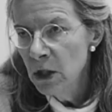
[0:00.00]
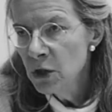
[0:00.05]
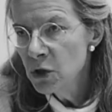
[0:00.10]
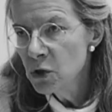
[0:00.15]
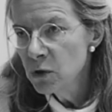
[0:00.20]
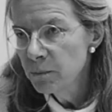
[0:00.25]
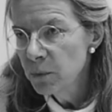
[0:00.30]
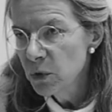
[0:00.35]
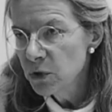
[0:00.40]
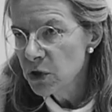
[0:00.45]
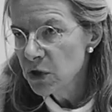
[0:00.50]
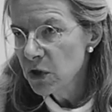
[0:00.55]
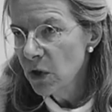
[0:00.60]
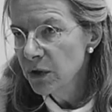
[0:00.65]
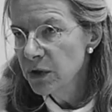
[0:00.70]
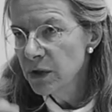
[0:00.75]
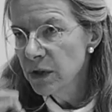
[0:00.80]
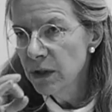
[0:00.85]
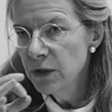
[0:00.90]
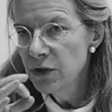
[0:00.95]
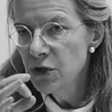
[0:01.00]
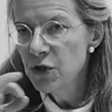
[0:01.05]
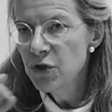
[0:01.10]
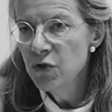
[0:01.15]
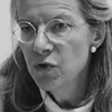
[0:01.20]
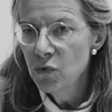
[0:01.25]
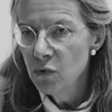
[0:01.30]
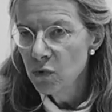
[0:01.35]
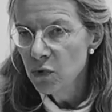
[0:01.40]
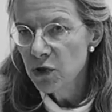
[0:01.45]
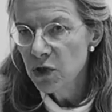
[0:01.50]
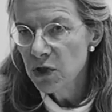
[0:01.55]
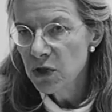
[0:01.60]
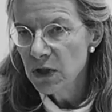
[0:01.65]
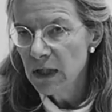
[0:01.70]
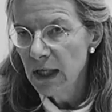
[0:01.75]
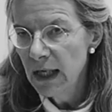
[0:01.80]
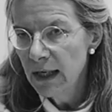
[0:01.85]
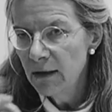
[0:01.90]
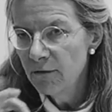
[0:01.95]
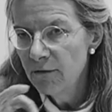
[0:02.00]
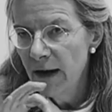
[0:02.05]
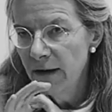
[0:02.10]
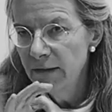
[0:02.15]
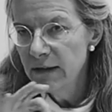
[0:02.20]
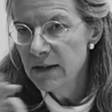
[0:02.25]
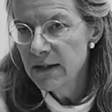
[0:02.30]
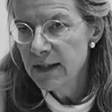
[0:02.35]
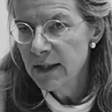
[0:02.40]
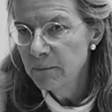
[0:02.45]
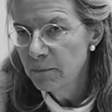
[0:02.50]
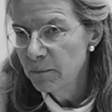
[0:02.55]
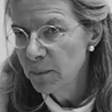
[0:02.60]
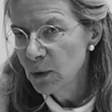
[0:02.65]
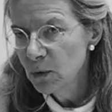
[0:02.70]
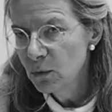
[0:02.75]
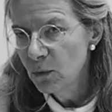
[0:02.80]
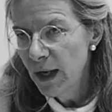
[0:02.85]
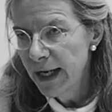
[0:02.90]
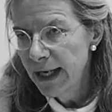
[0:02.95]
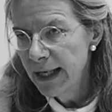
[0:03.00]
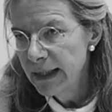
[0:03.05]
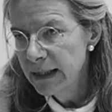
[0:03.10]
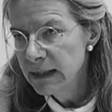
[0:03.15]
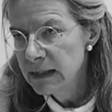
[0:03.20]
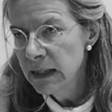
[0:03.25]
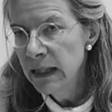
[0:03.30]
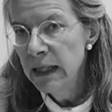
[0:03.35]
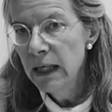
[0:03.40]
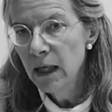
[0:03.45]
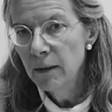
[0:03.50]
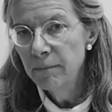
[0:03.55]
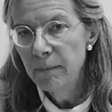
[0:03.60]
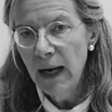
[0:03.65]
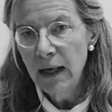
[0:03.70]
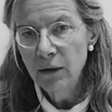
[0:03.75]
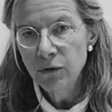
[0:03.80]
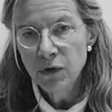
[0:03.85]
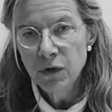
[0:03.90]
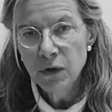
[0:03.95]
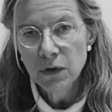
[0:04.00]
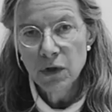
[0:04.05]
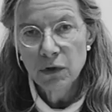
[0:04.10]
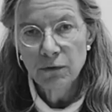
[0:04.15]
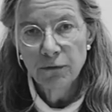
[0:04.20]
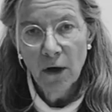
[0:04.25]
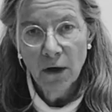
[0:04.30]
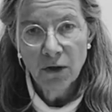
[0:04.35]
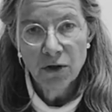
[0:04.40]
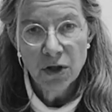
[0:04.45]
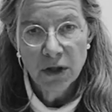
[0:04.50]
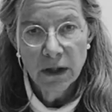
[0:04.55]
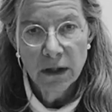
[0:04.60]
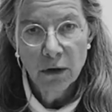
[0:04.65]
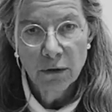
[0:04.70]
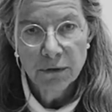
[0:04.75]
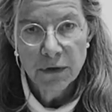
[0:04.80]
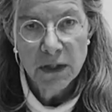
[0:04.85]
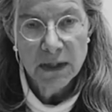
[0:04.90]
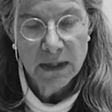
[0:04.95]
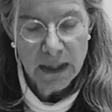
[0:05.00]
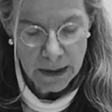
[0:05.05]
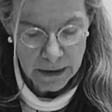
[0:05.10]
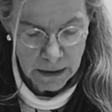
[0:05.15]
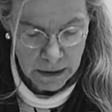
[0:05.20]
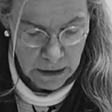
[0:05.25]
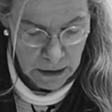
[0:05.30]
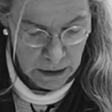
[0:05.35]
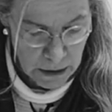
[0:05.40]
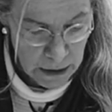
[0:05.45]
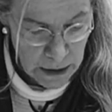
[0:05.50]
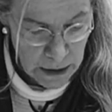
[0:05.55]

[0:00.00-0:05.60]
to put certain truths in very simple ways about the functioning of the psyche.